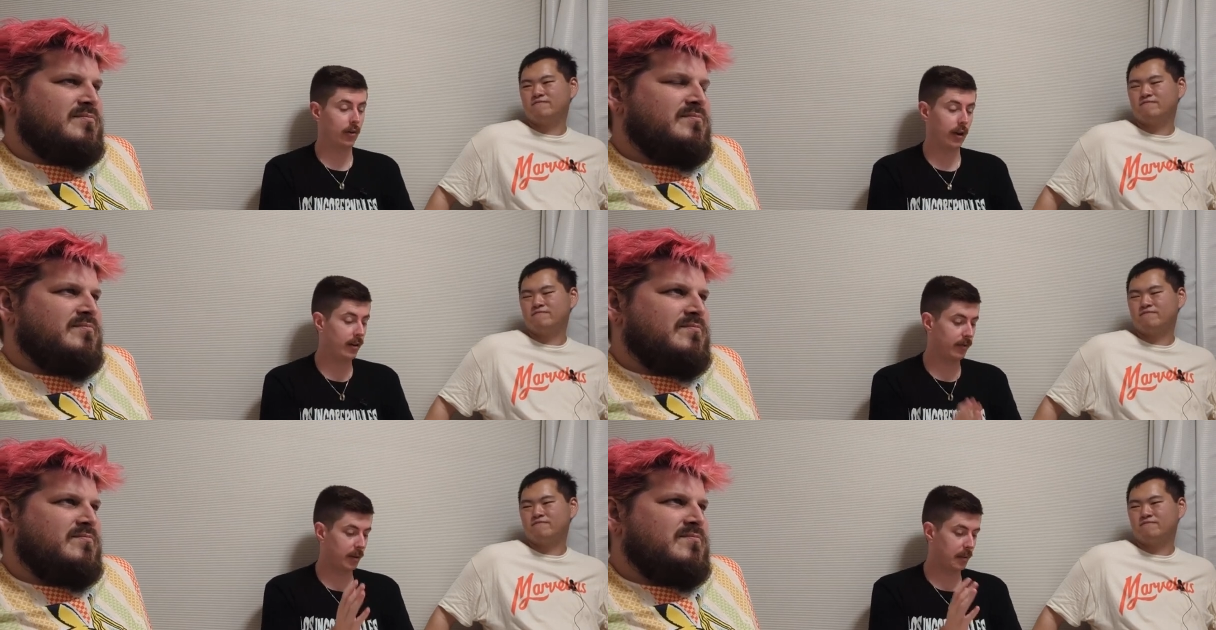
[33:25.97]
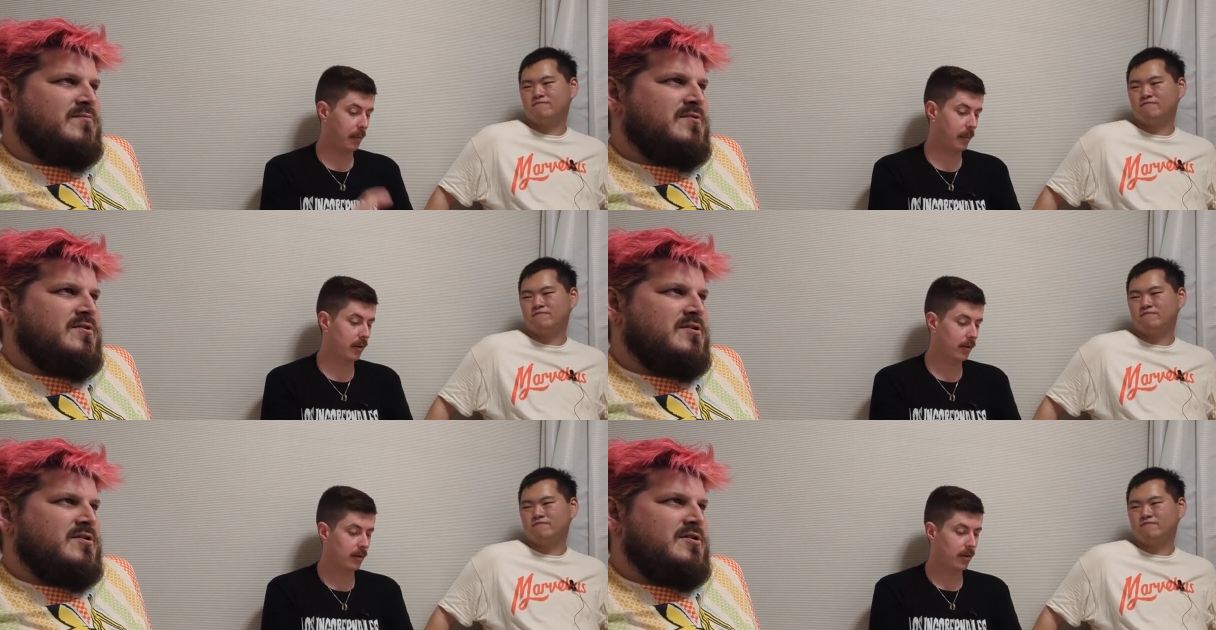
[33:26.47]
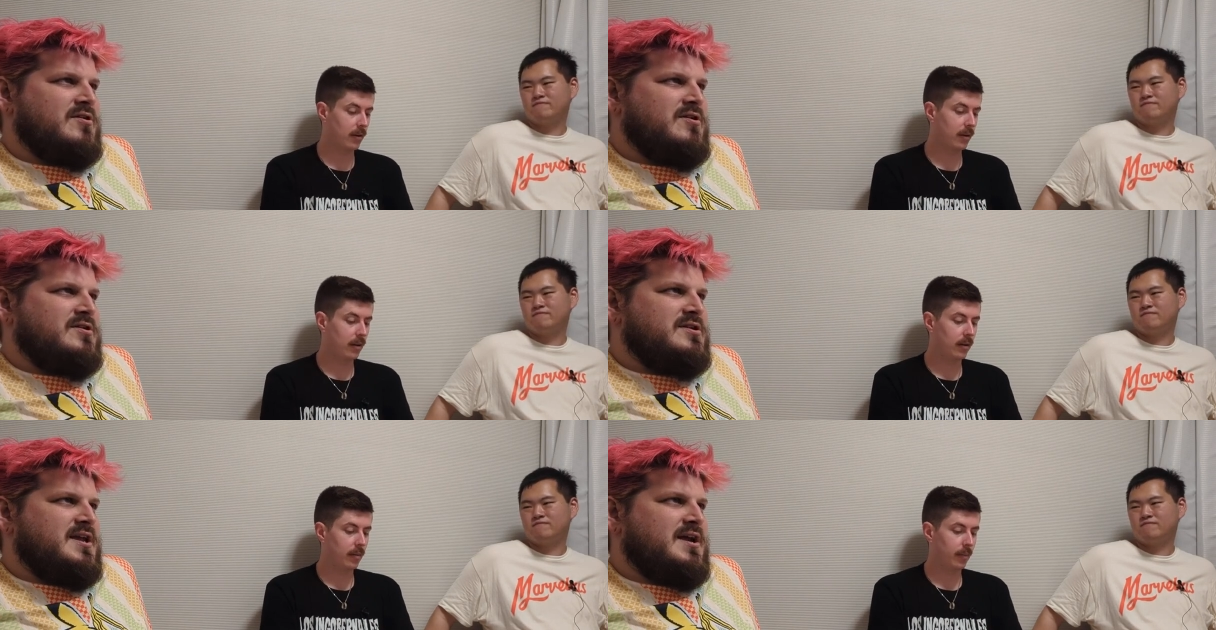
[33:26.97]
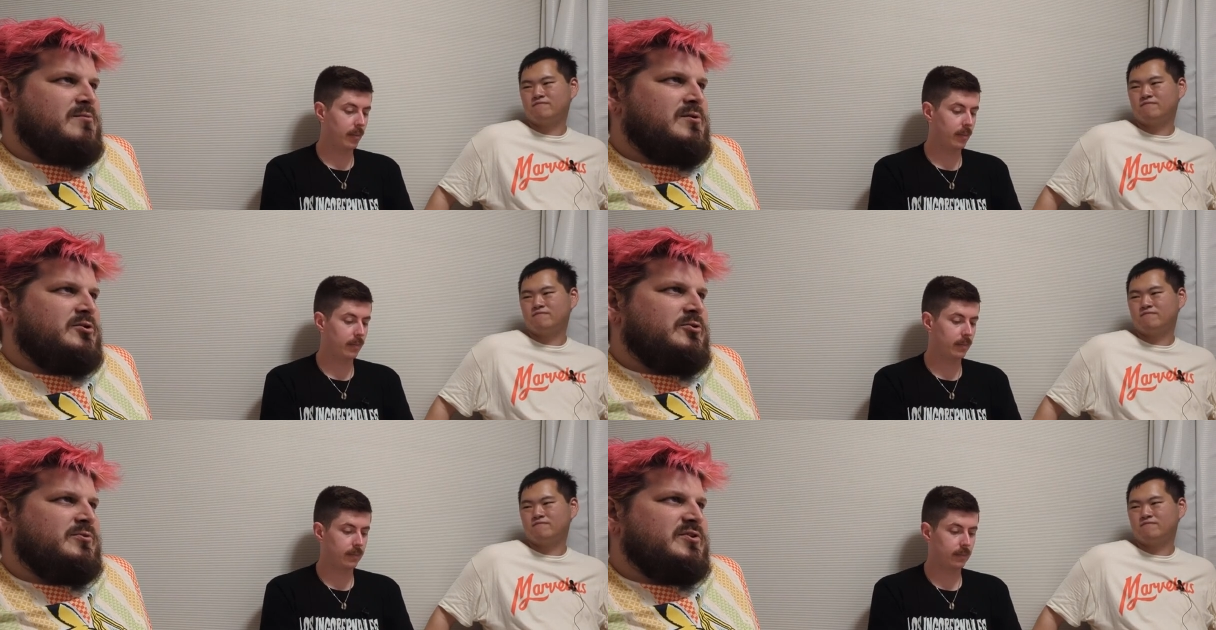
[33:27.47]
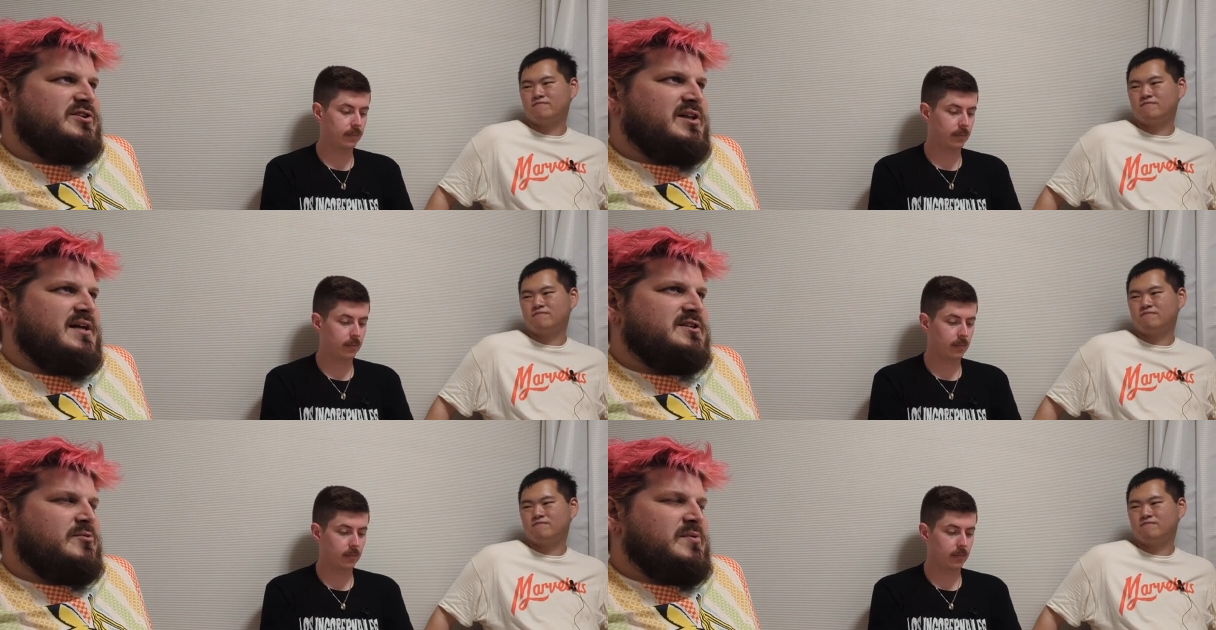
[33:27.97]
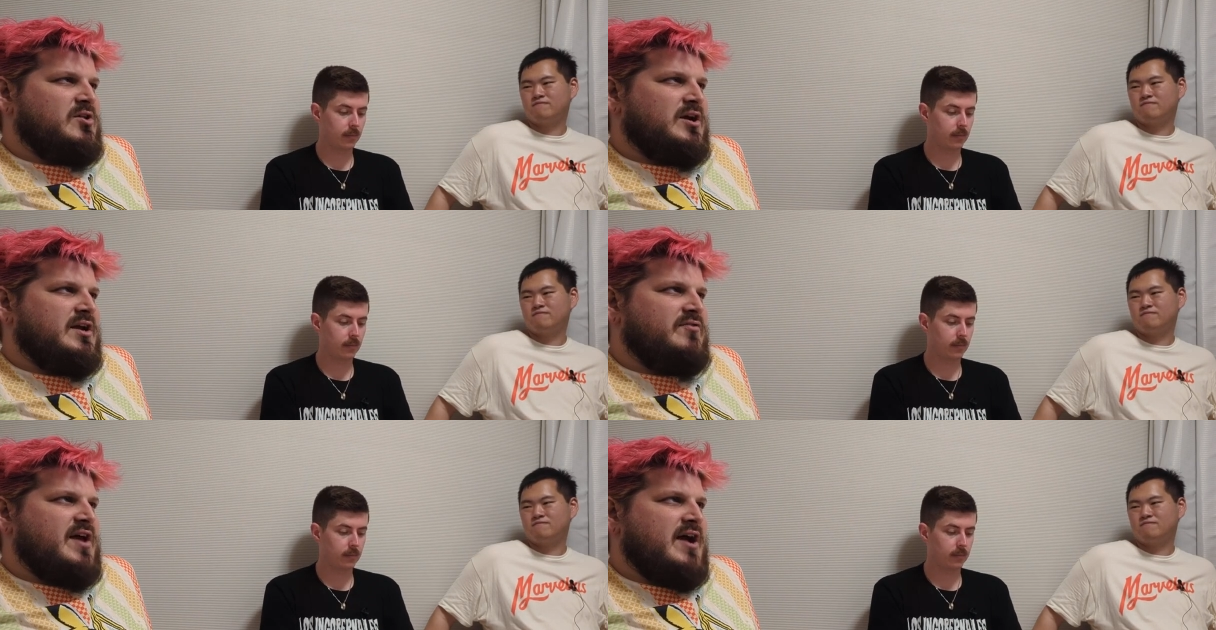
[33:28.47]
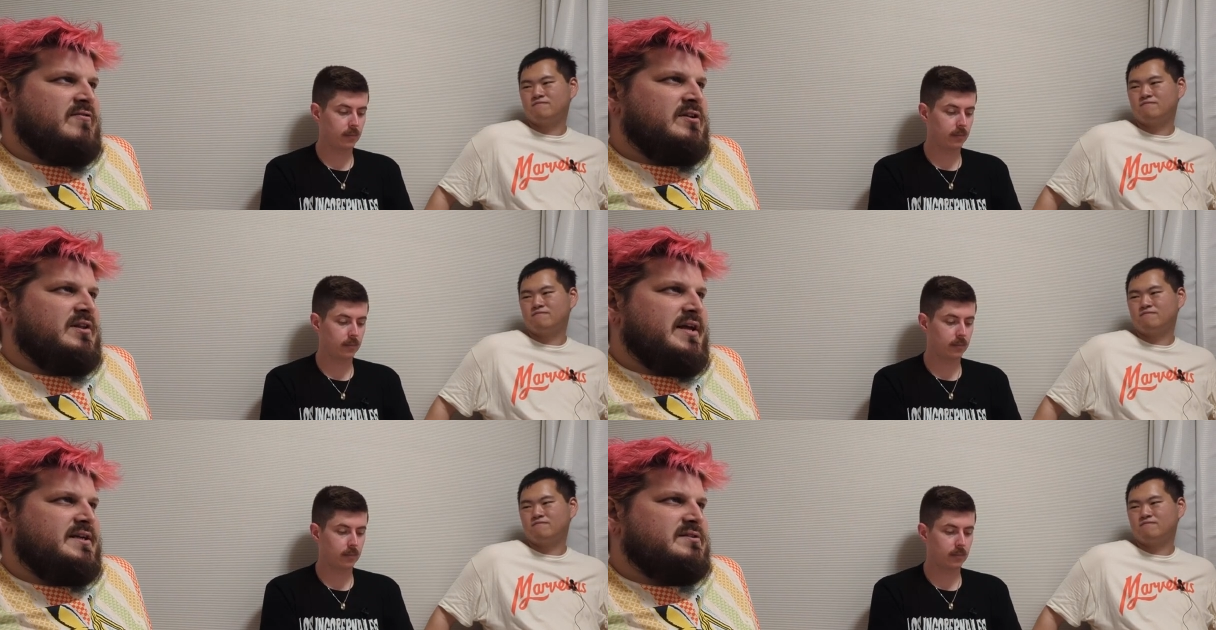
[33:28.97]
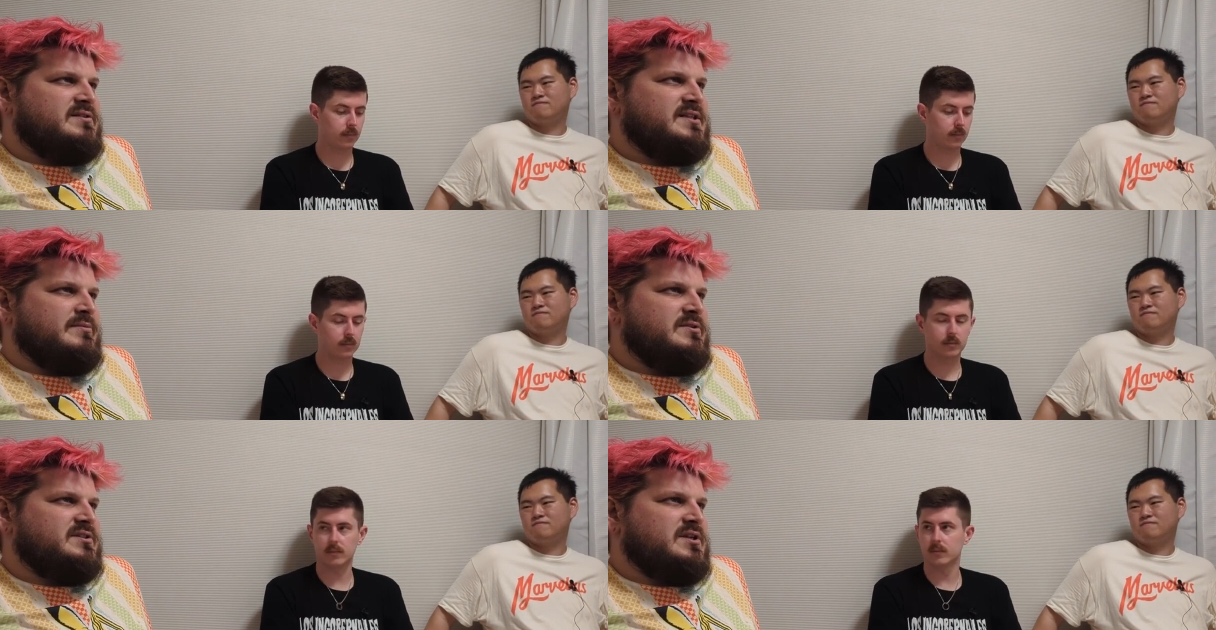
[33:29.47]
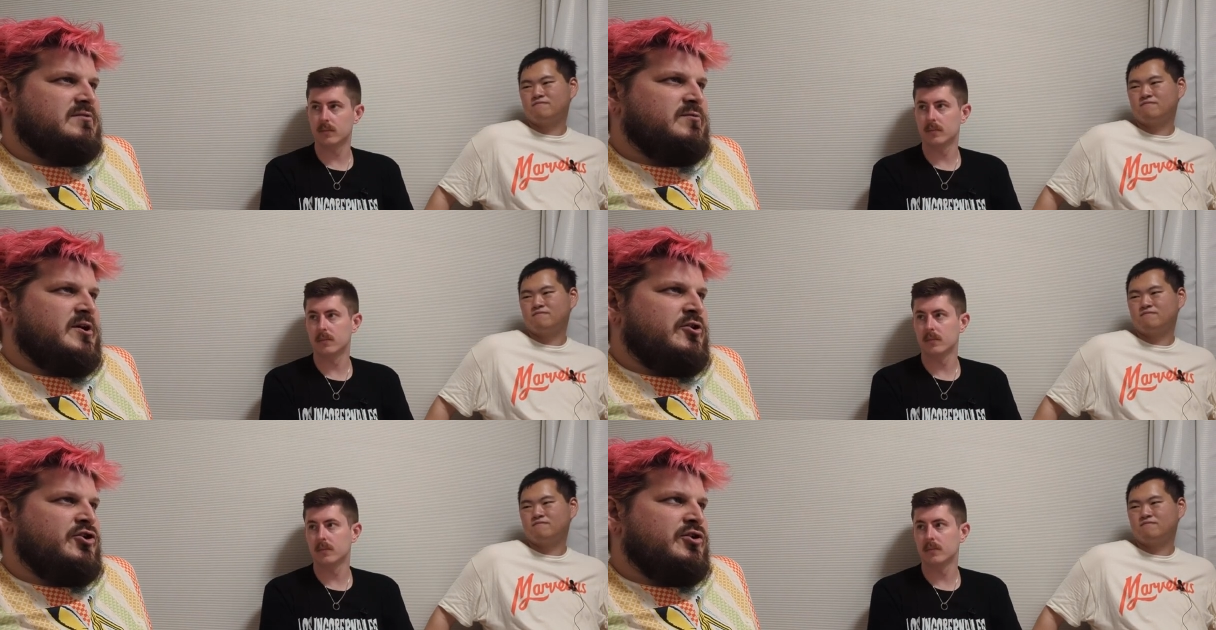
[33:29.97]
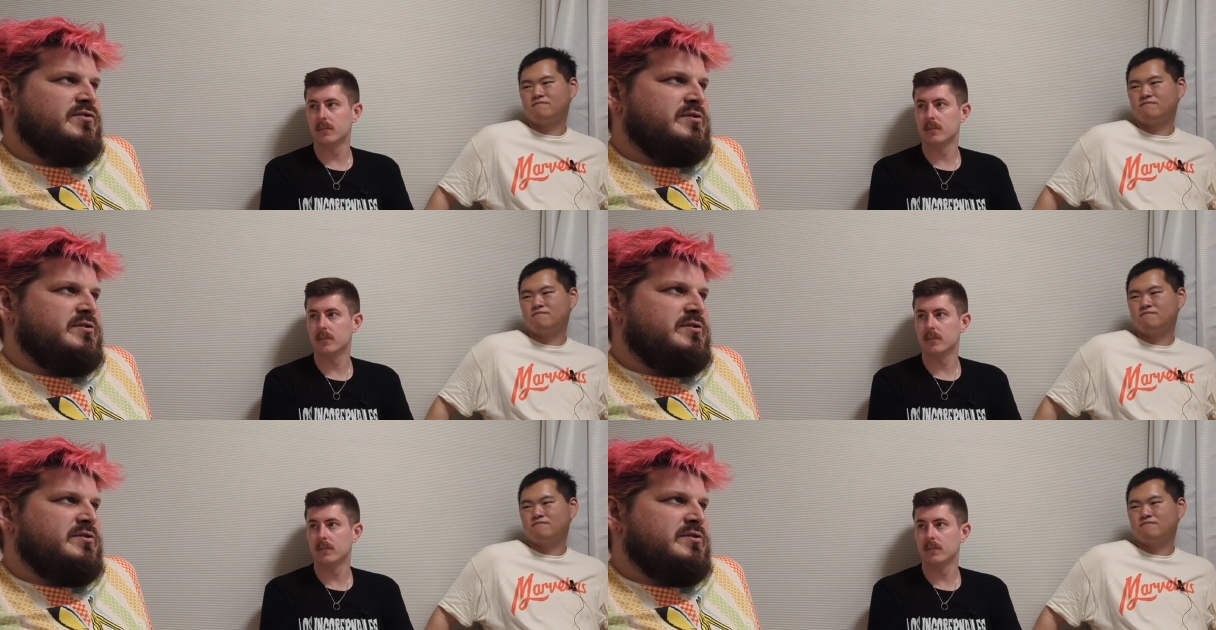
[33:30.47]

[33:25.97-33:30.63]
Speaker 1: sorry, end of September.
Speaker 2: Yeah, I'm wondering what the delay is going to be like if they haven't leaked some of the stuff we don't know